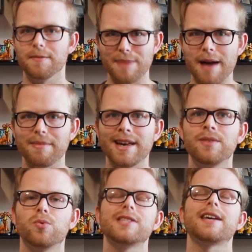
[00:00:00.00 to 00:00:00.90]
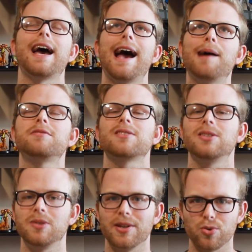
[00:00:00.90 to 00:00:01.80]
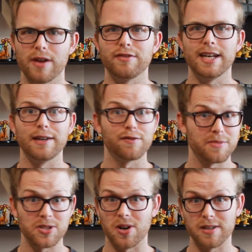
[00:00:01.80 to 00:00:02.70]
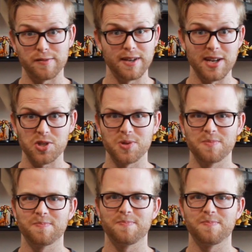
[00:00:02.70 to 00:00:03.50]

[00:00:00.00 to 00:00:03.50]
The Batman was absolutely riveting from start to finish.